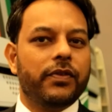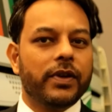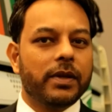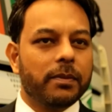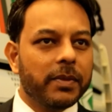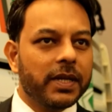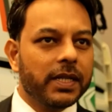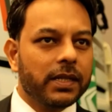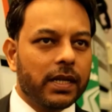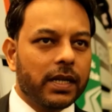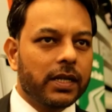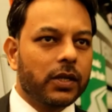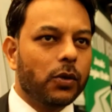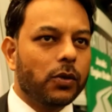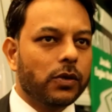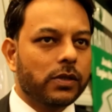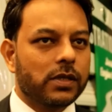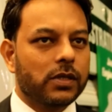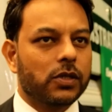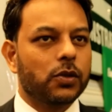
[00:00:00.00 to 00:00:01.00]
fitment that
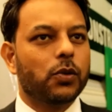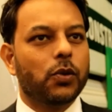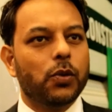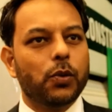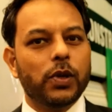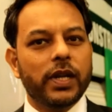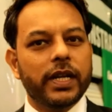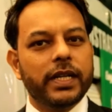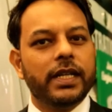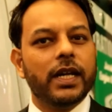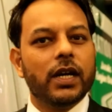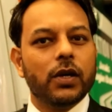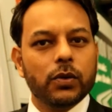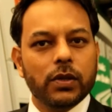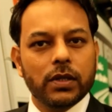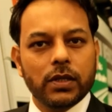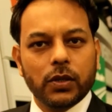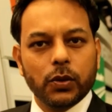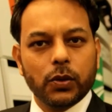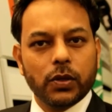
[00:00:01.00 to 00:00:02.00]
goes to cool it down,
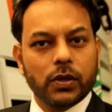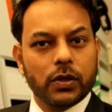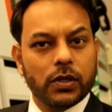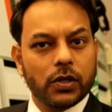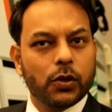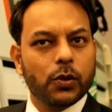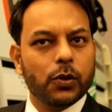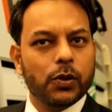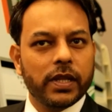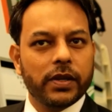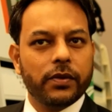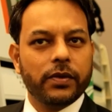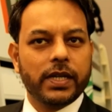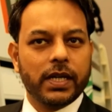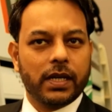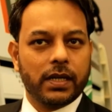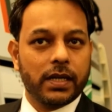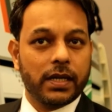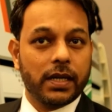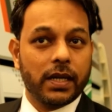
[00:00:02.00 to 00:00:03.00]
to cool the
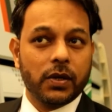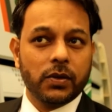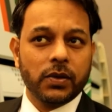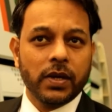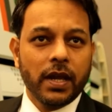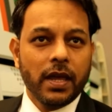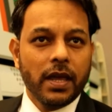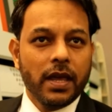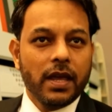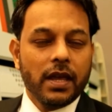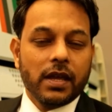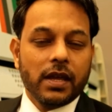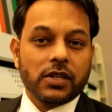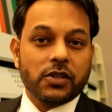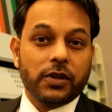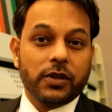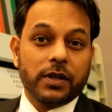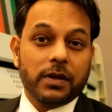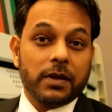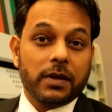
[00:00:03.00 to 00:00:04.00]
retarder down.
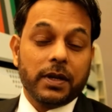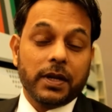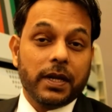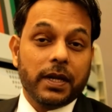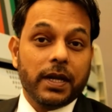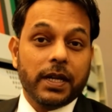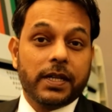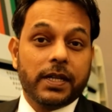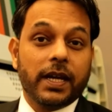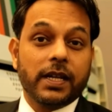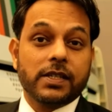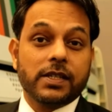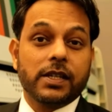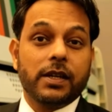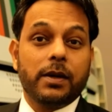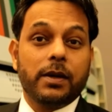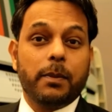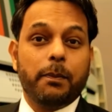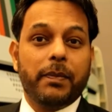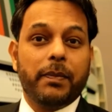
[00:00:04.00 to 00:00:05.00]
So it has
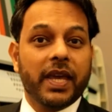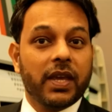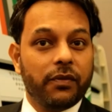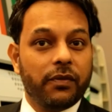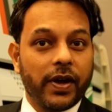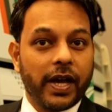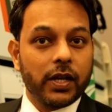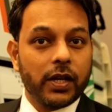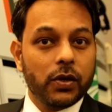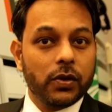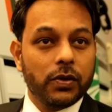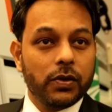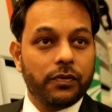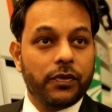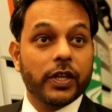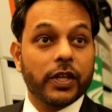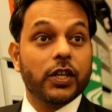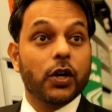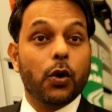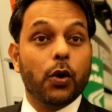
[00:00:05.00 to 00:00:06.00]
a big value
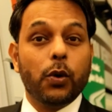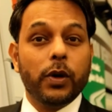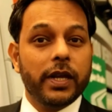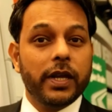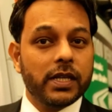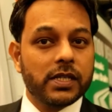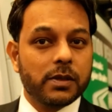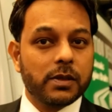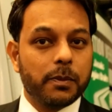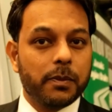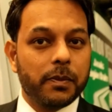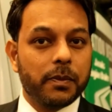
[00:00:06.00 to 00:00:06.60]
for the OEs.